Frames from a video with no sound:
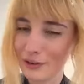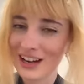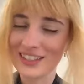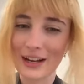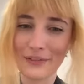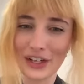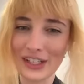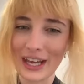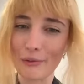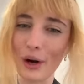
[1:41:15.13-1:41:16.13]
rest of your
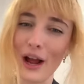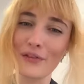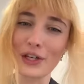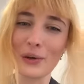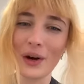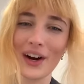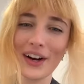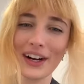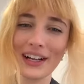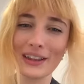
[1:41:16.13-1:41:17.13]
day wherever you
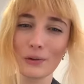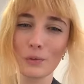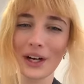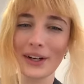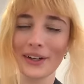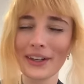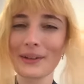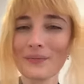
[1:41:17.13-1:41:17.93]
are in the world.